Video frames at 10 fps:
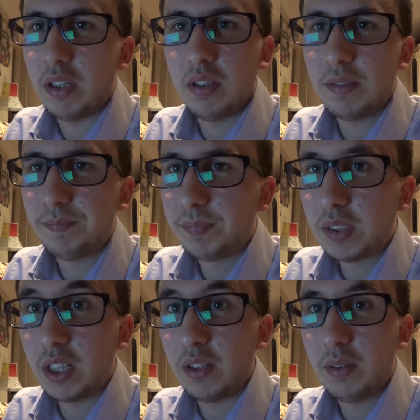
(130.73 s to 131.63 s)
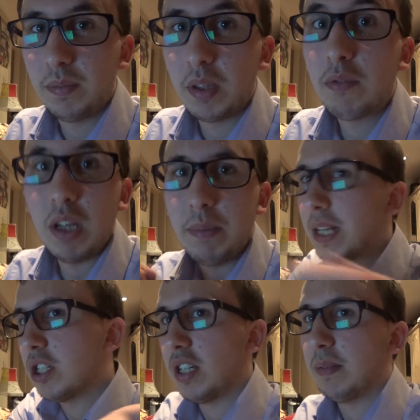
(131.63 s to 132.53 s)
of So
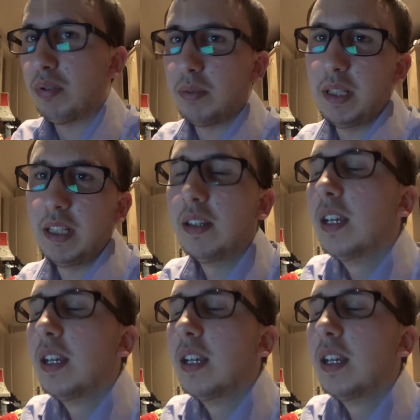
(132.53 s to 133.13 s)
reimagining probably,